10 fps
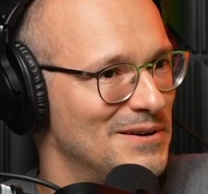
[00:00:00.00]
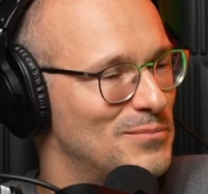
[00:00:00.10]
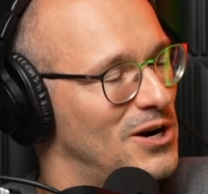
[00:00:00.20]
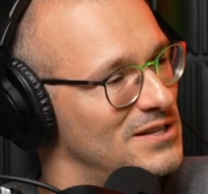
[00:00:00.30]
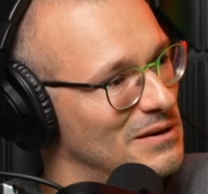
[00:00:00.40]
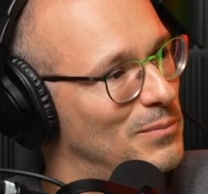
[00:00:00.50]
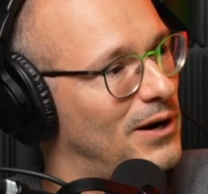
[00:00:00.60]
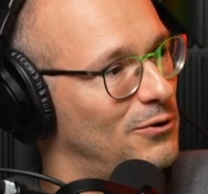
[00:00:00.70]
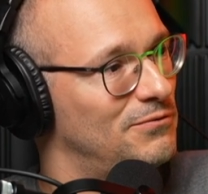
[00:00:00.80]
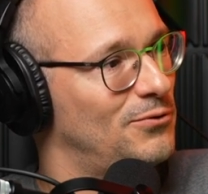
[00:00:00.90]
processing
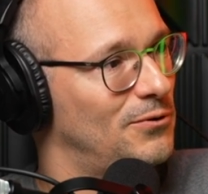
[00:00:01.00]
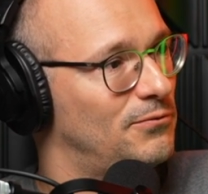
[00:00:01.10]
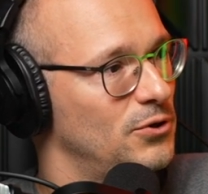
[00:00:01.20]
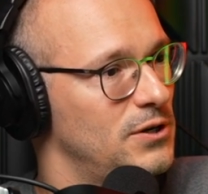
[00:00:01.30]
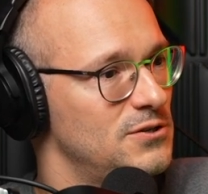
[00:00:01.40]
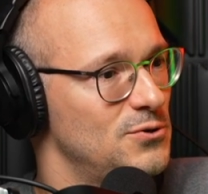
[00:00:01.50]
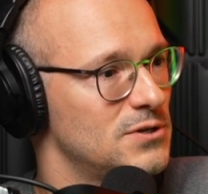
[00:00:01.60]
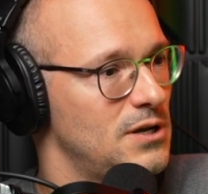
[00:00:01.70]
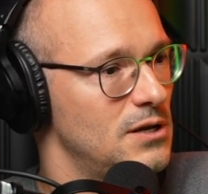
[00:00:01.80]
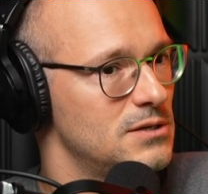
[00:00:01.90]
power for for these use
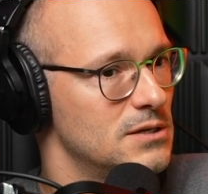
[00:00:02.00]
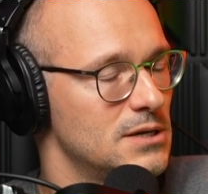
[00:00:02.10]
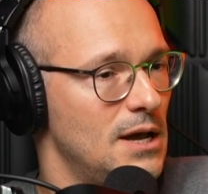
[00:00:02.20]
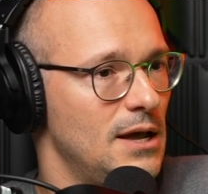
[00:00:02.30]
cases.